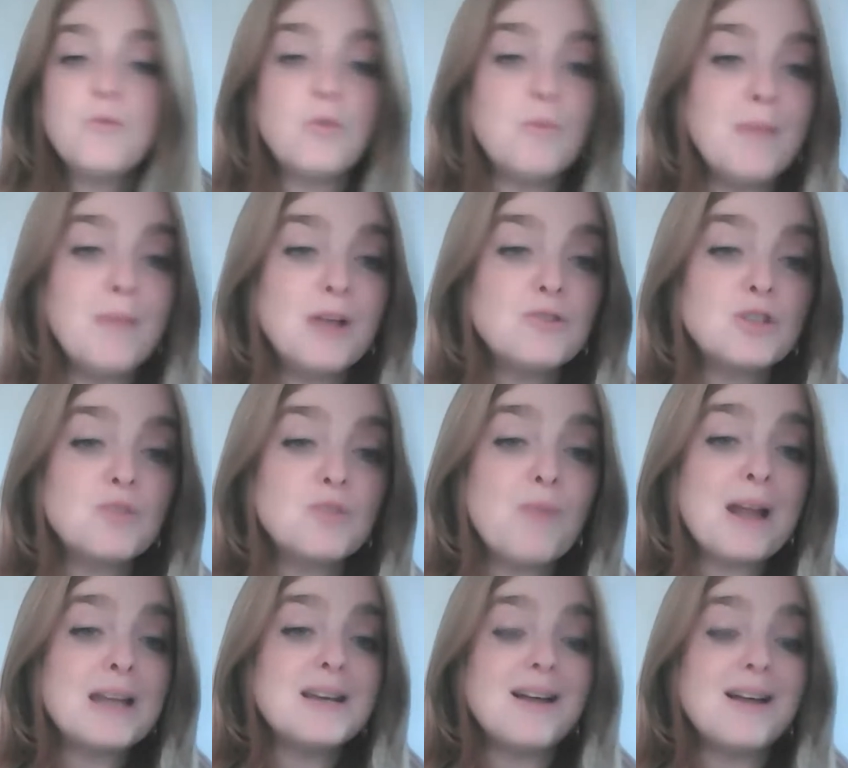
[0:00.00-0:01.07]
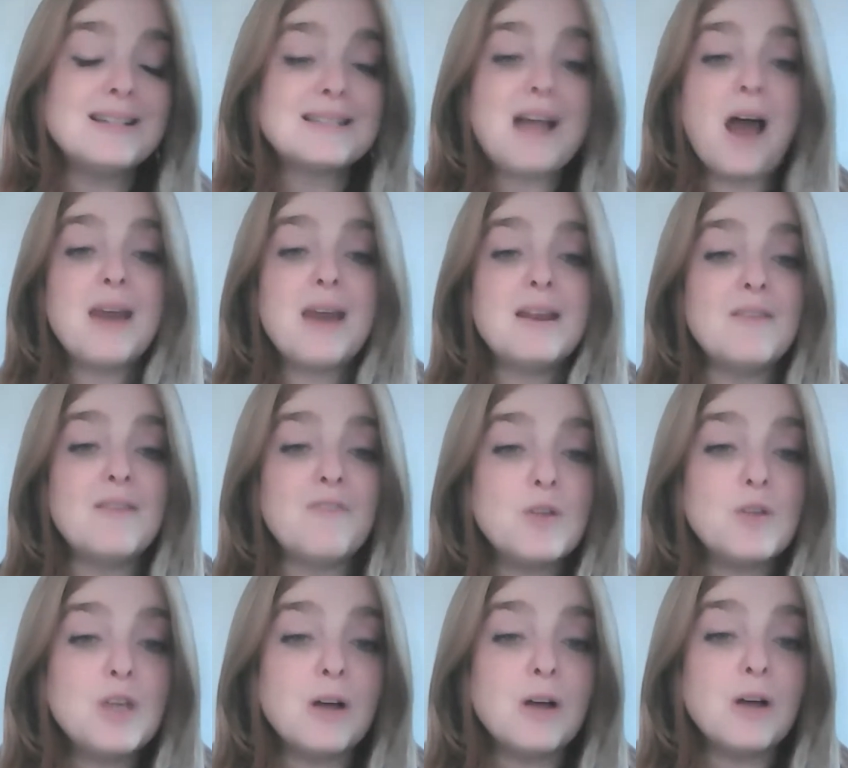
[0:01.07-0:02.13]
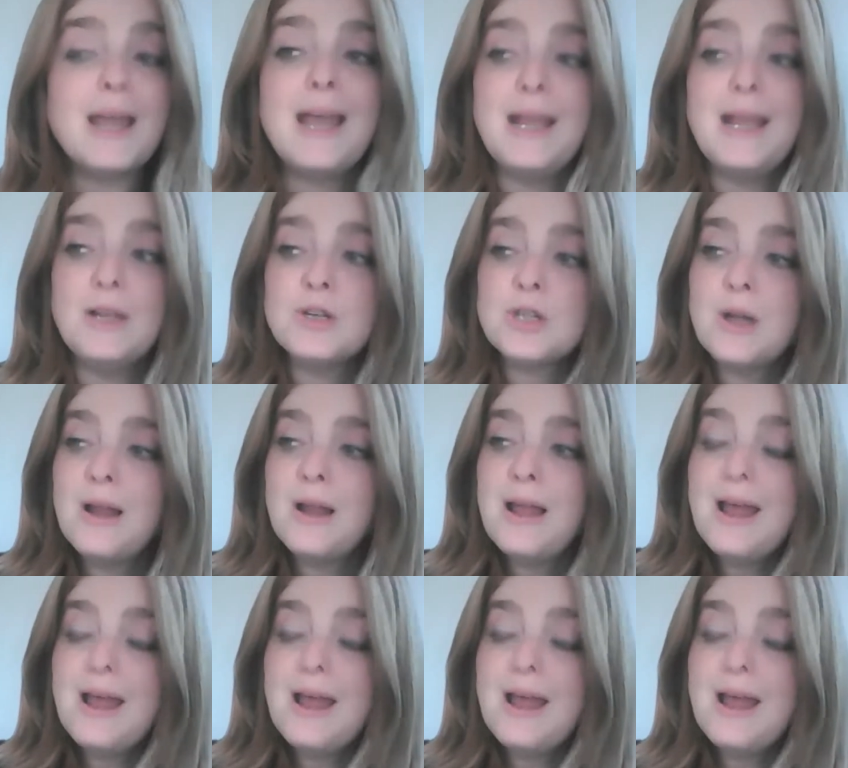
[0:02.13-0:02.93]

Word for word: through the Medrash, recognized God at a very young age.